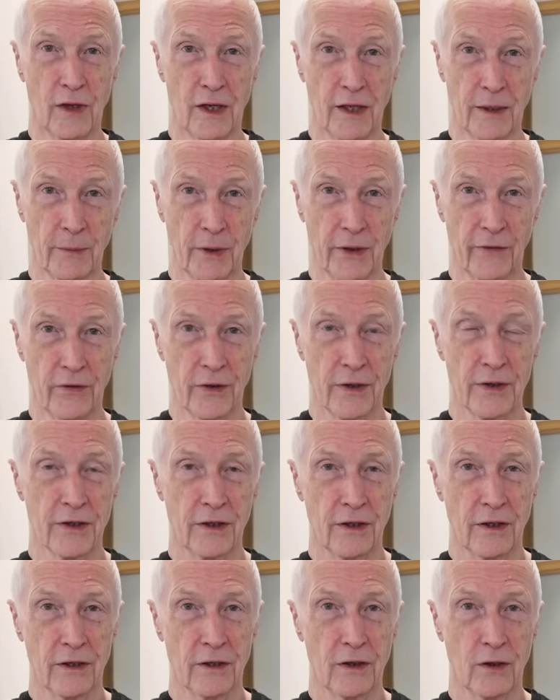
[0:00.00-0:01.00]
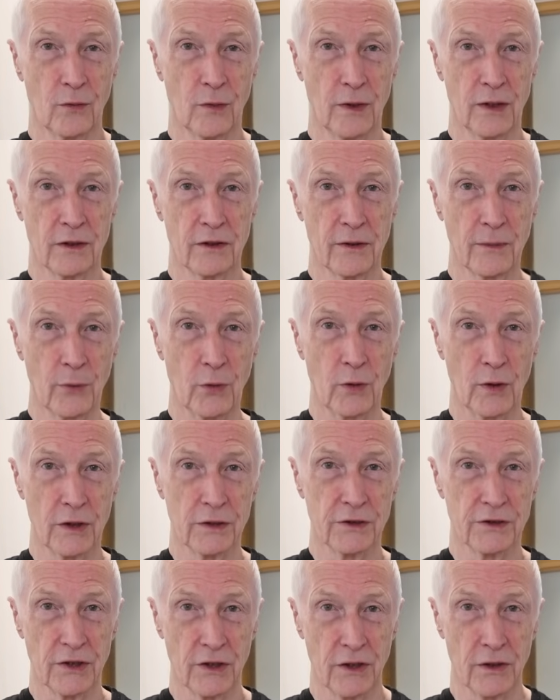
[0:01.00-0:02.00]
I'm Lawrence Chard. Welcome to
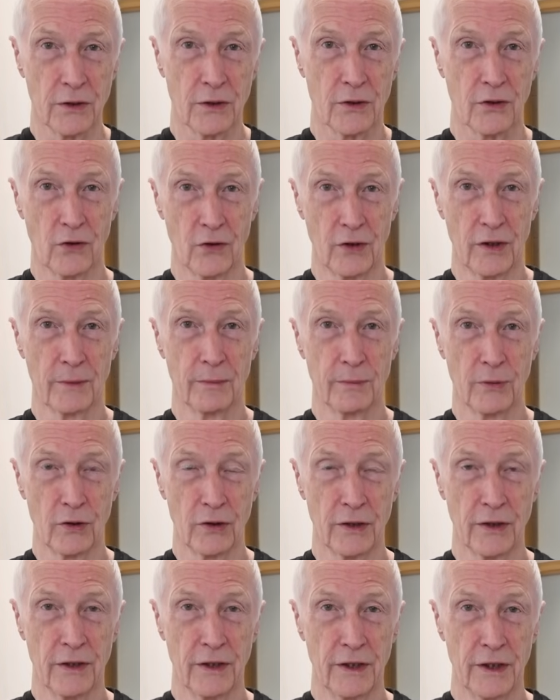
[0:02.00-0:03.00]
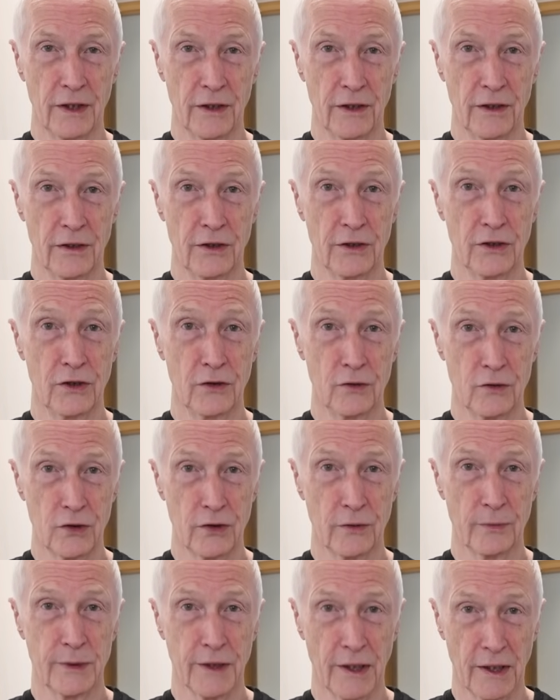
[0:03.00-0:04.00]
our Chards Coin and Bullion Dealer
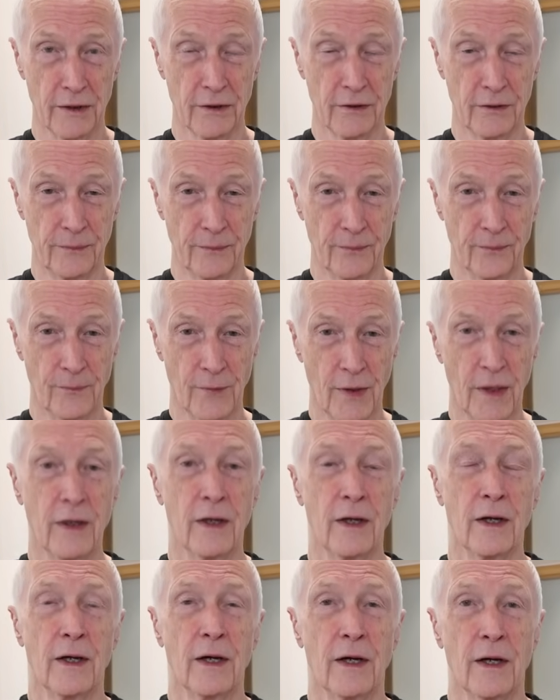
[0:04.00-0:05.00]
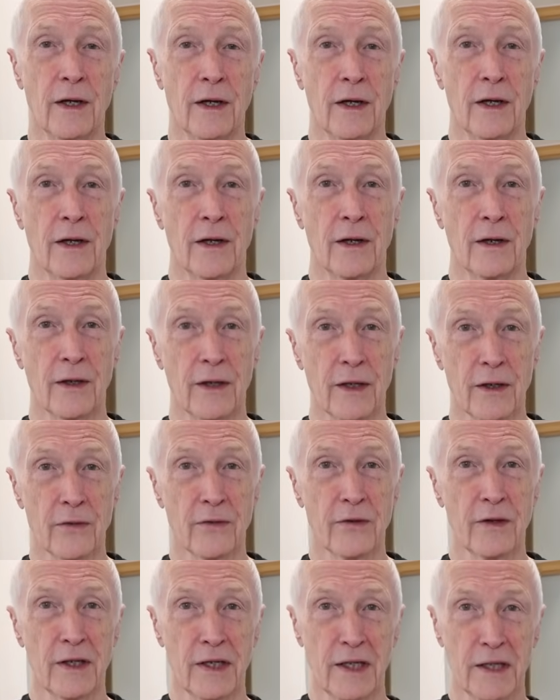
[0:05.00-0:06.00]
YouTube channel.
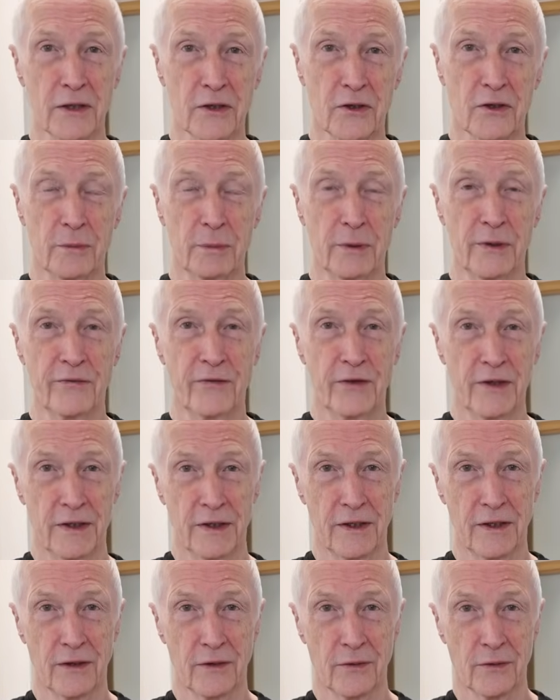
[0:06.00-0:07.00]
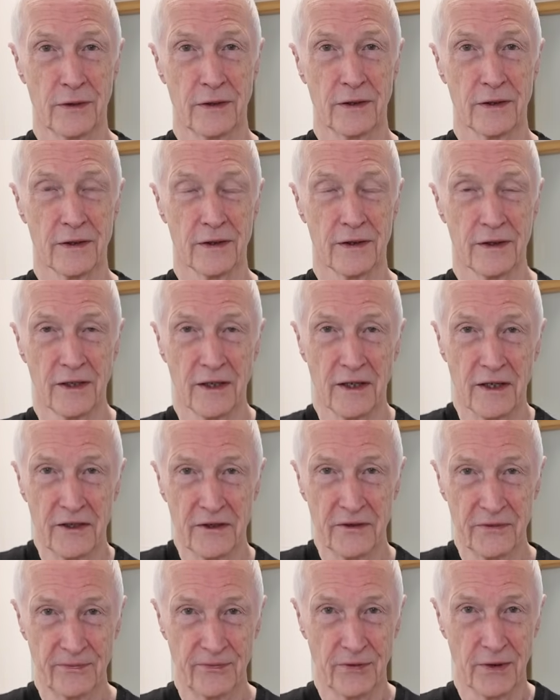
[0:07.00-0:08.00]
The last couple of videos that
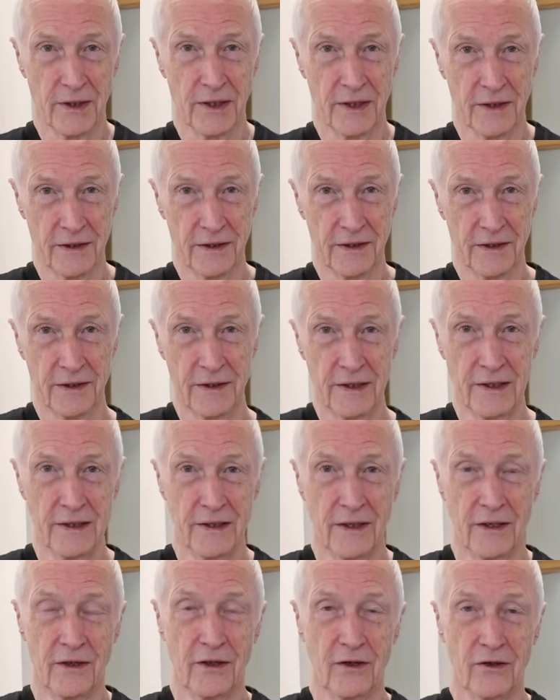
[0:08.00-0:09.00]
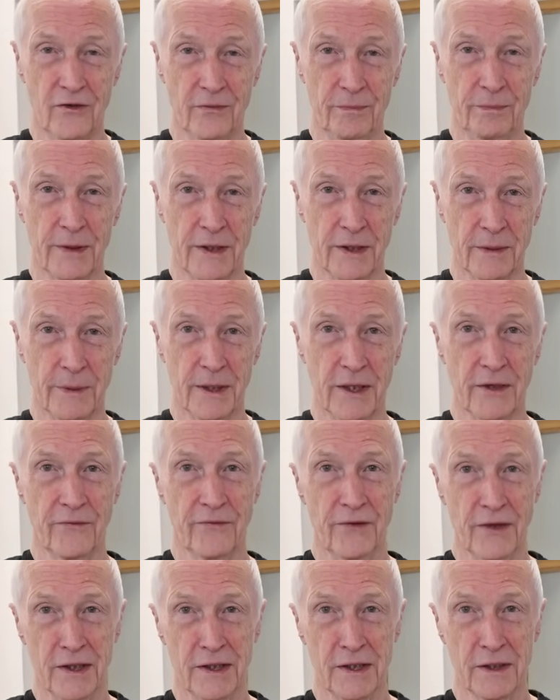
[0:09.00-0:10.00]
I've presented have been
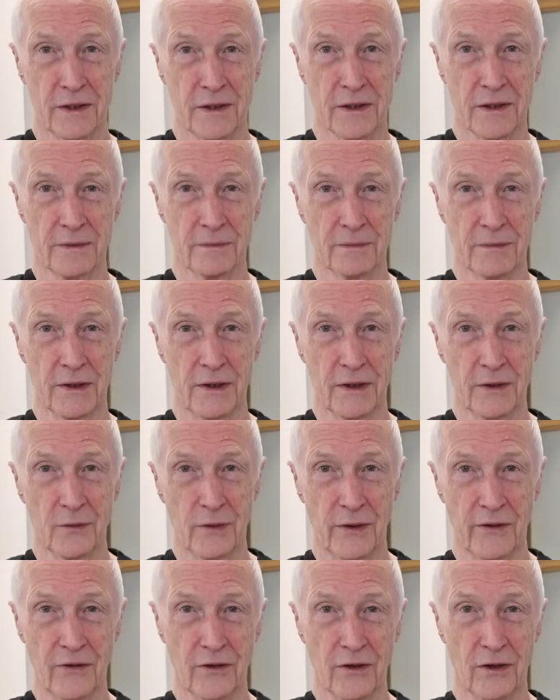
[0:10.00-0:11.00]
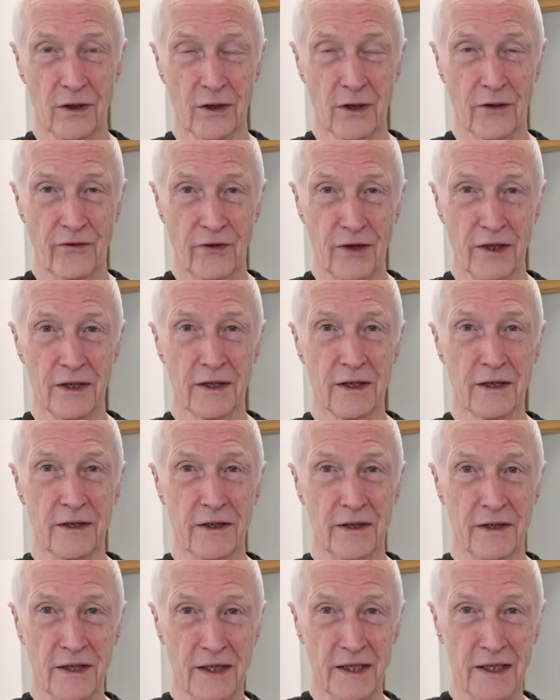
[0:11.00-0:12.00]
about fakes, and we thought, great,
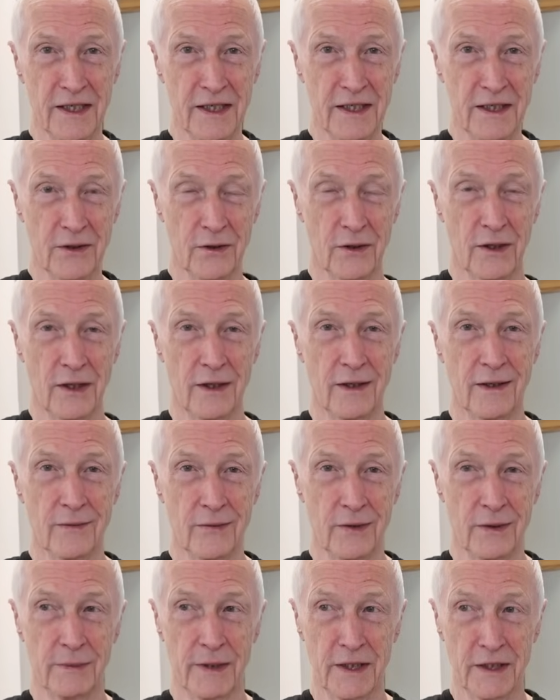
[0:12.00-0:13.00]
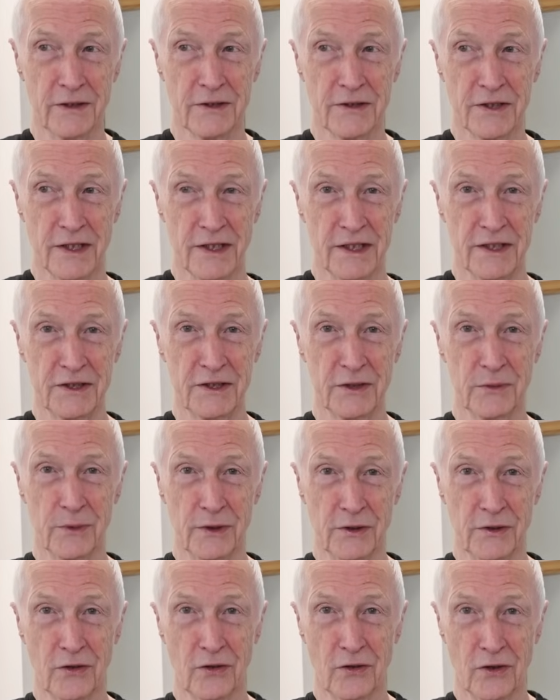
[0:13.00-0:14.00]
today we'll make a change and
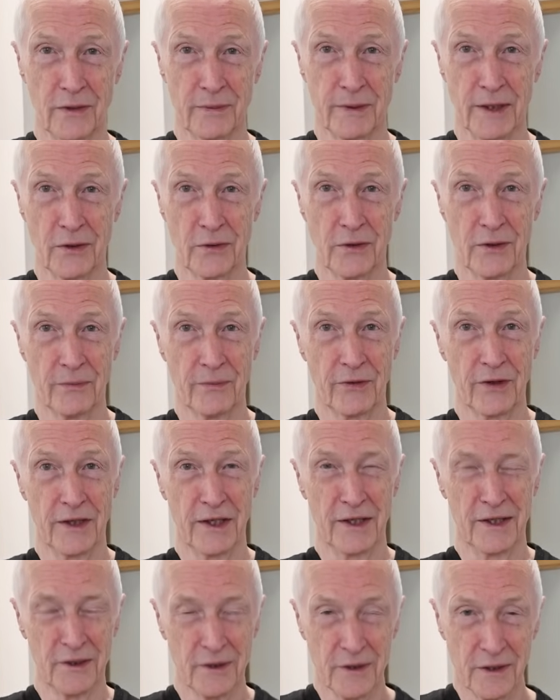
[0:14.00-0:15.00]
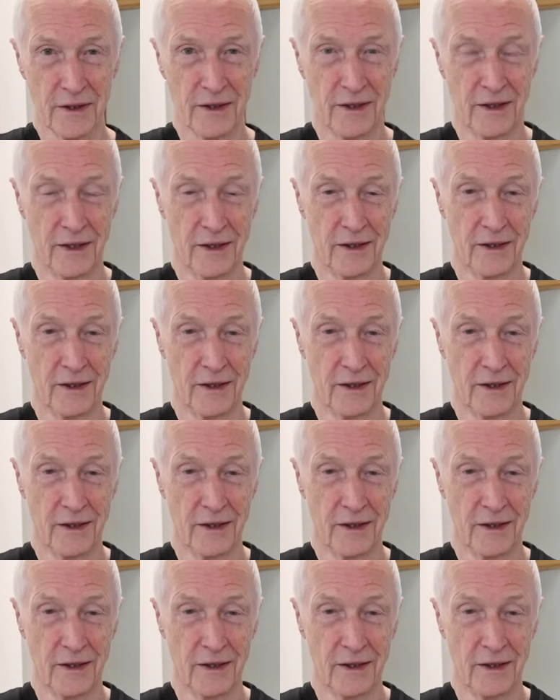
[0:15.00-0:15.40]
we'll talk about something else.